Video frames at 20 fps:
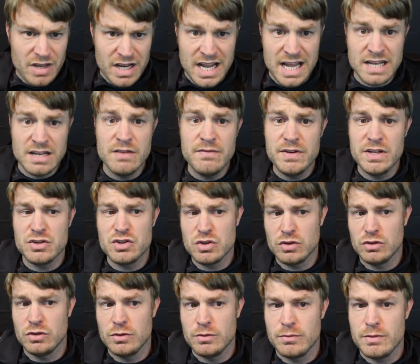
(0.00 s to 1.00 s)

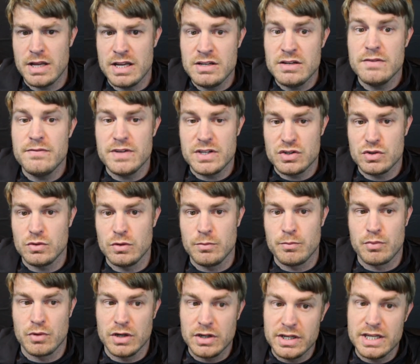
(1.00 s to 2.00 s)
individual
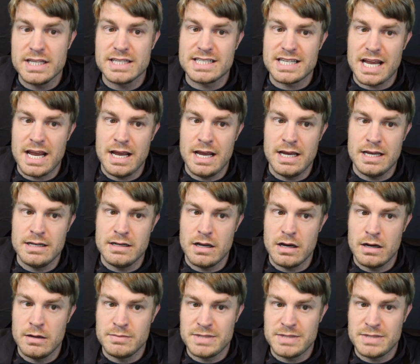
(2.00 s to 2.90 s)
brilliance and